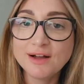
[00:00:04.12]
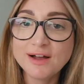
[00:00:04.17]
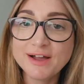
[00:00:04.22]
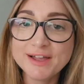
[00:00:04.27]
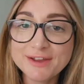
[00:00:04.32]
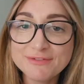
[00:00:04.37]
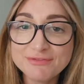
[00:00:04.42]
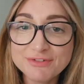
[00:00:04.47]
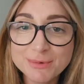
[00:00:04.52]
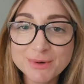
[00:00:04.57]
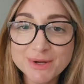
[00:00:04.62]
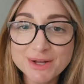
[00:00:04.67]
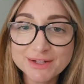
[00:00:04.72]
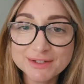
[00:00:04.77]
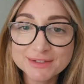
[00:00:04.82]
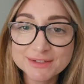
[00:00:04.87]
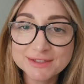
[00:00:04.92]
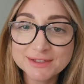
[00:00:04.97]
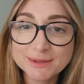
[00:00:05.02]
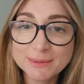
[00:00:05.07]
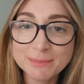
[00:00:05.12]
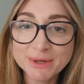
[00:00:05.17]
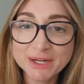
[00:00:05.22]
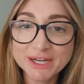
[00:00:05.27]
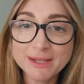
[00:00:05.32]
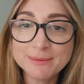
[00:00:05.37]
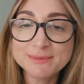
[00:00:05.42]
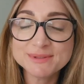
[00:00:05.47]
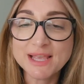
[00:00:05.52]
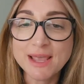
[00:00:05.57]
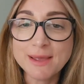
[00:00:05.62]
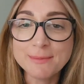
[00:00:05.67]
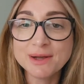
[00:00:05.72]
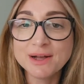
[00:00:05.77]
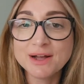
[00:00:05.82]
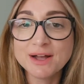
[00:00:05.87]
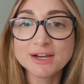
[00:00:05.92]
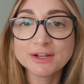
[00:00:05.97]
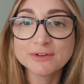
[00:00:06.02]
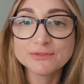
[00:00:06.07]
Hi everyone, my name's
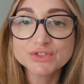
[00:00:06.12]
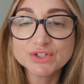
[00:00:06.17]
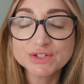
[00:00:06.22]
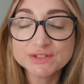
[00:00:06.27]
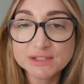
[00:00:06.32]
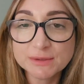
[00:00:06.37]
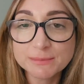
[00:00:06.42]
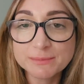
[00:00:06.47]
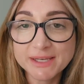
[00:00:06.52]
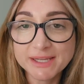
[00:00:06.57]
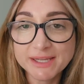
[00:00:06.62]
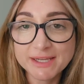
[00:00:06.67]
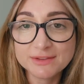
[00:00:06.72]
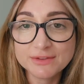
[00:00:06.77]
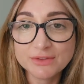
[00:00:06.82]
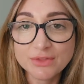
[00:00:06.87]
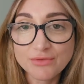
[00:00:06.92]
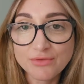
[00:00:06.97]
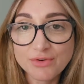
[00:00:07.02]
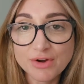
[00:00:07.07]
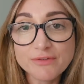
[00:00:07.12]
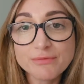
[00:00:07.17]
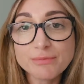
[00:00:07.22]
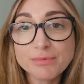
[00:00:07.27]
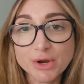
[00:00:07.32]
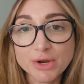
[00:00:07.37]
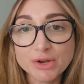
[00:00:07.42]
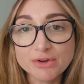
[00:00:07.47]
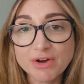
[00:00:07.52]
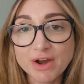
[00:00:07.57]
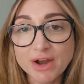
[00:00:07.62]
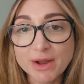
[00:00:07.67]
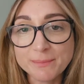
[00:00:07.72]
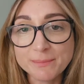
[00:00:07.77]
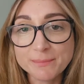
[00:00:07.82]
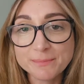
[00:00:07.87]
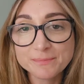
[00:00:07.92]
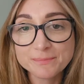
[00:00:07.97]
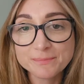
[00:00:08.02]
Emma and I've just completed the Thrive Programme.